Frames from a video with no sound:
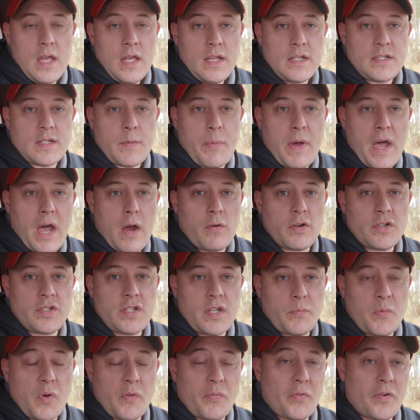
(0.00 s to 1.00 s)
It's a powered
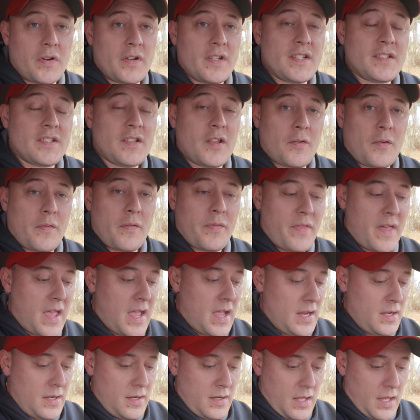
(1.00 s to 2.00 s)
subwoofer, and this little
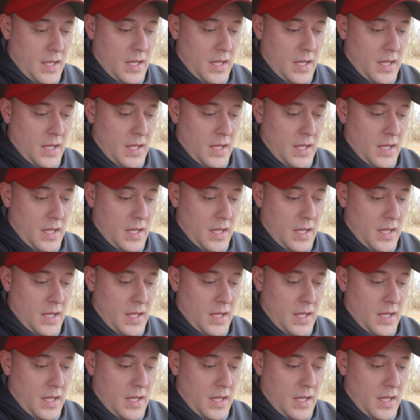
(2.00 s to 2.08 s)
thing,